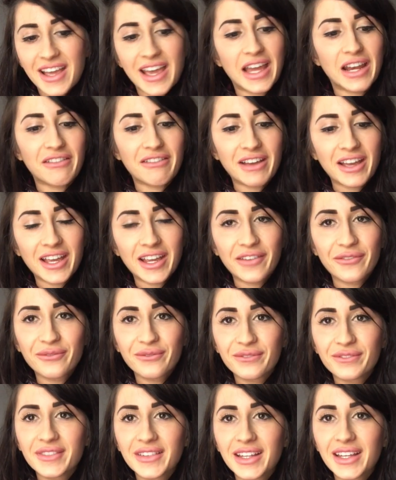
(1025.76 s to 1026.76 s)
Anyway,
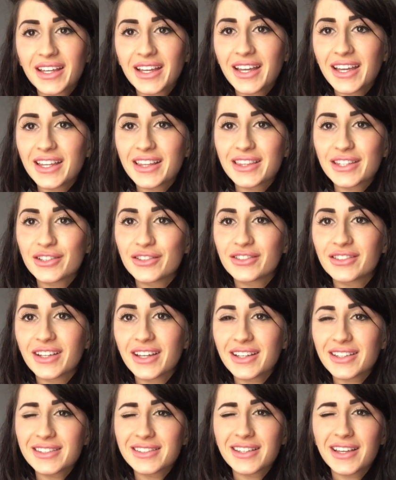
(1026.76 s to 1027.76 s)
until
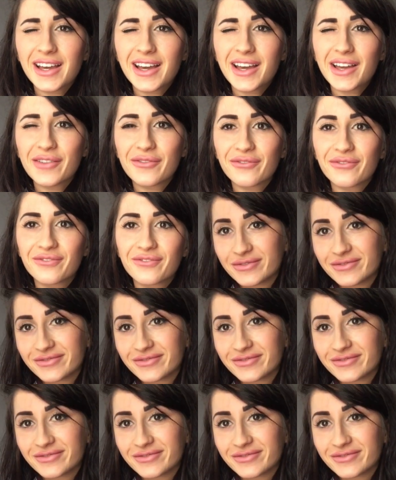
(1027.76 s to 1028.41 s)
next time,